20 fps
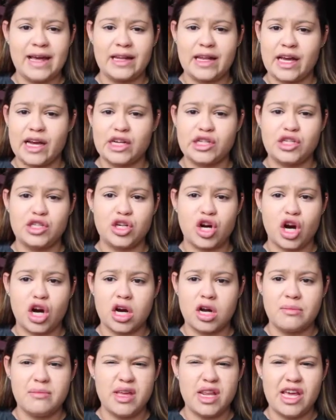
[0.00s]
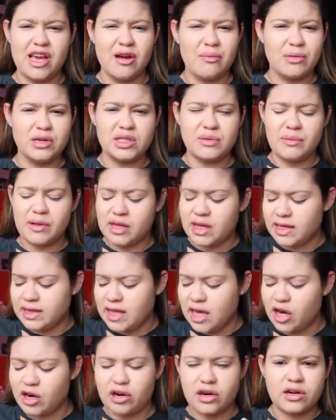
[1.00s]
and like a dark medium or something like
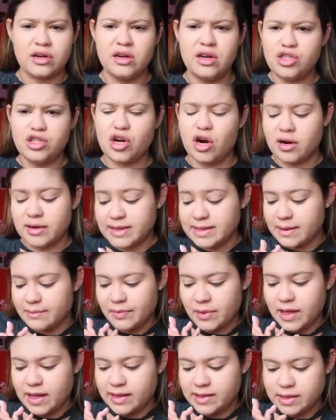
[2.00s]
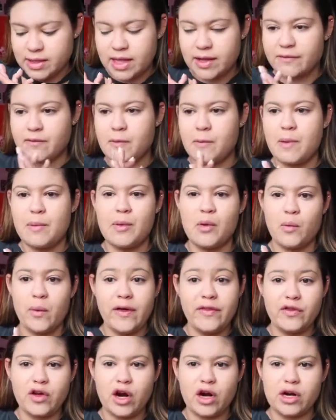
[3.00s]
that, or dark something, so that for people
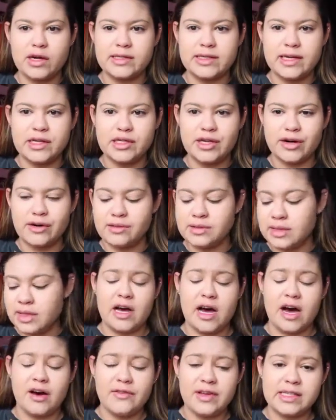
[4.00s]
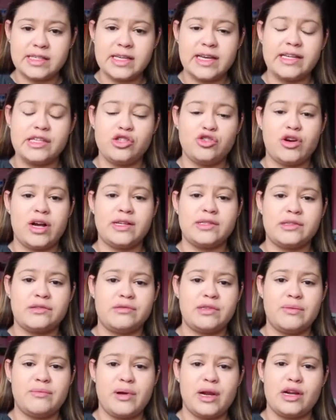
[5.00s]
with darker skin tones, obviously it's
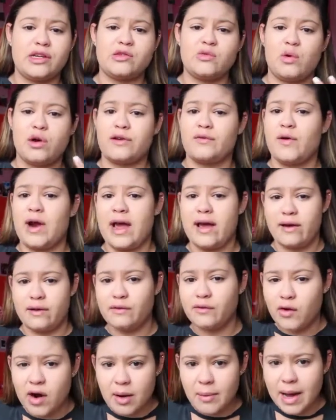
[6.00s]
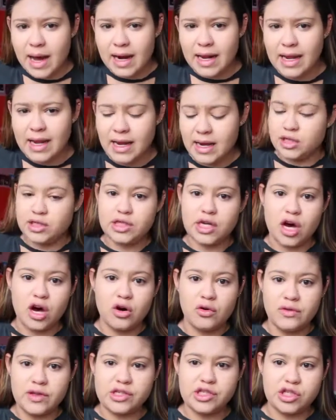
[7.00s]
translucent, but it doesn't work for everybody.
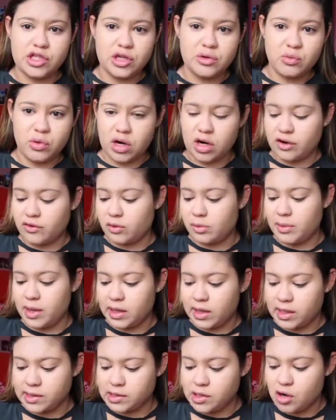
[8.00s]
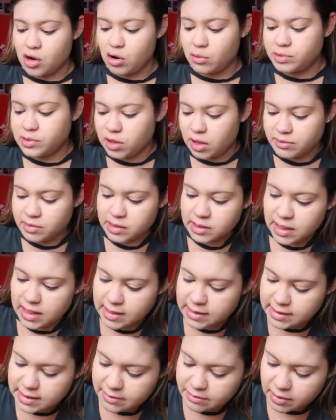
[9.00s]
So this should work for me, let's hope. So I'm just
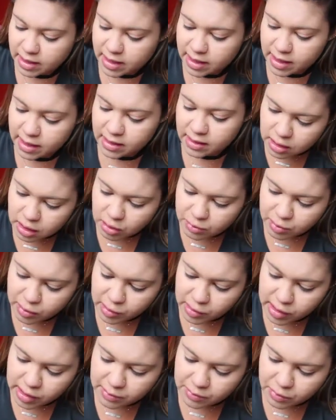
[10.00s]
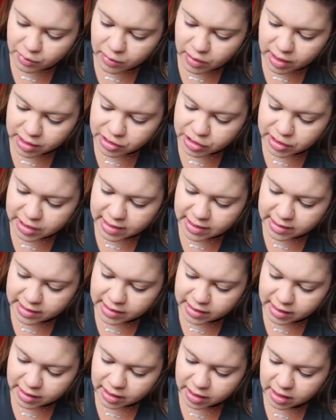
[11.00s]
gonna dip my kabuki brush in
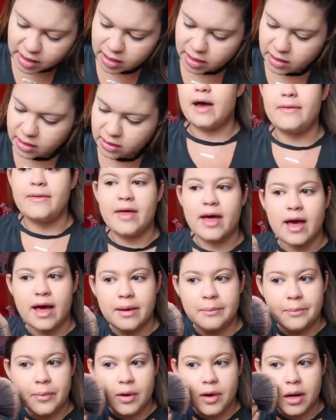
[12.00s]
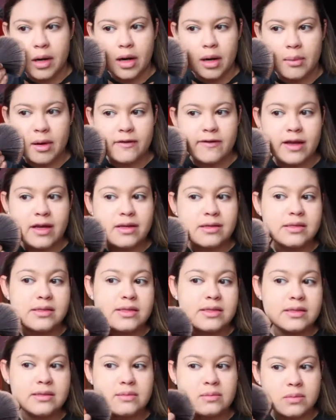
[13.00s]
there and then put it on my
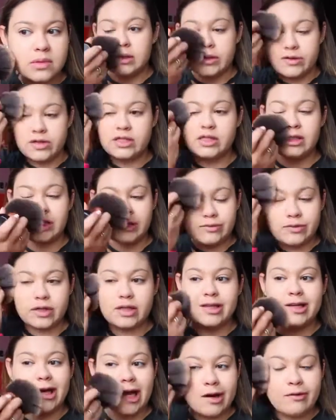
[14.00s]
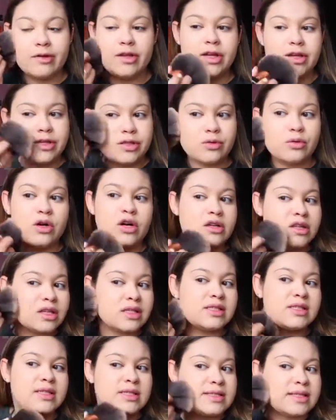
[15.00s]
face. So this is really, I really just ordered
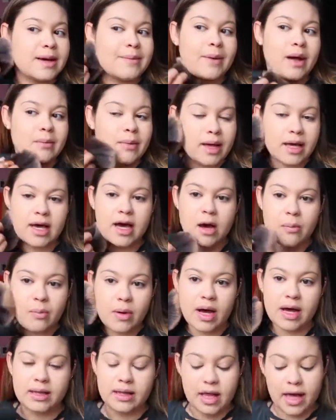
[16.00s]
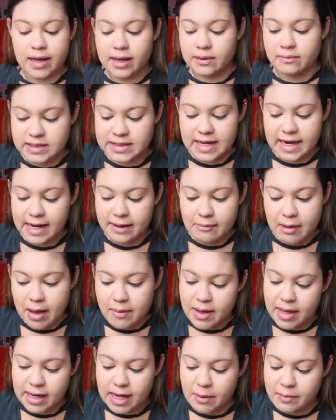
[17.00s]
this to set my makeup. I like setting my
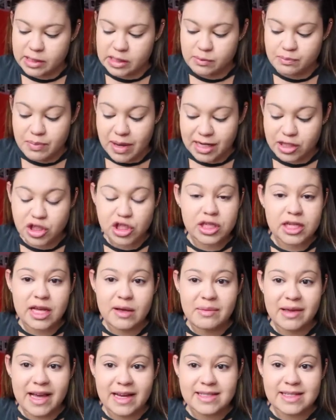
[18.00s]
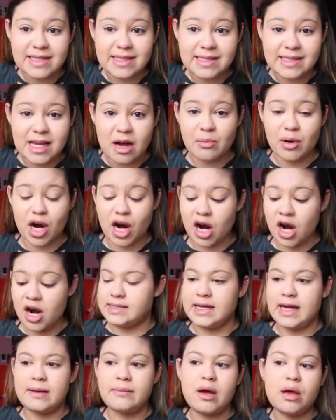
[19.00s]
makeup, especially because it's summer.
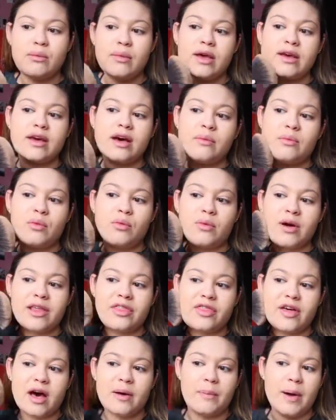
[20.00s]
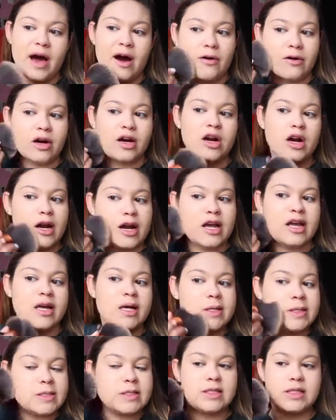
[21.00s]
Setting my makeup with a powder
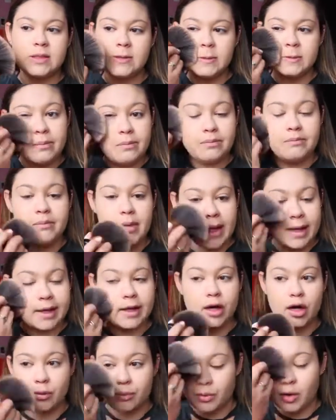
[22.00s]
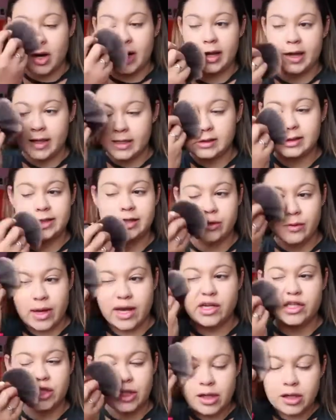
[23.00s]
is make it or break it
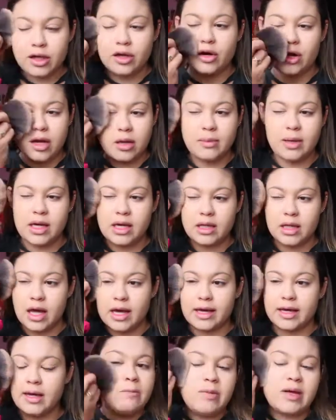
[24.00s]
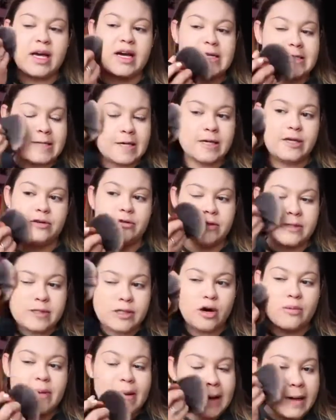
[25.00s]
situation, you know what I mean? Like, because I use
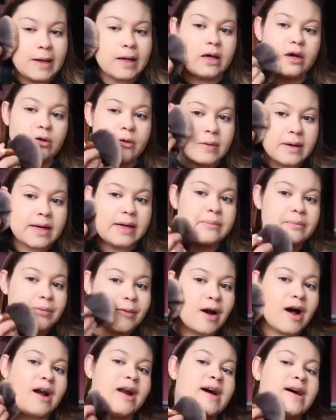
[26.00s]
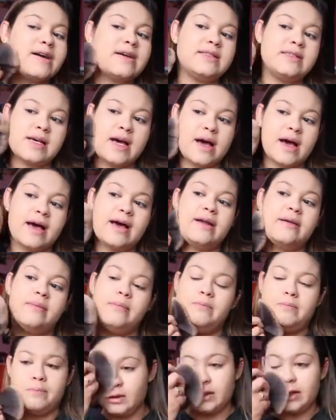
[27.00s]
so many cream products
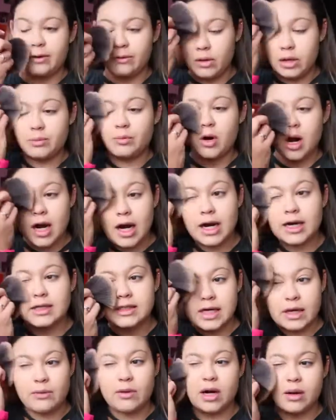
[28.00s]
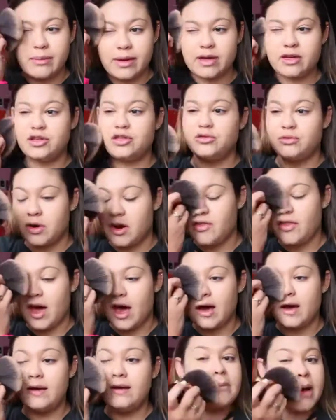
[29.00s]
and liquid products, I want to make sure
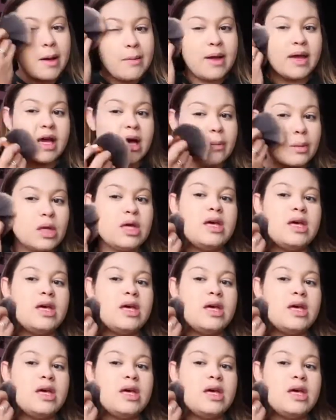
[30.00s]
that my makeup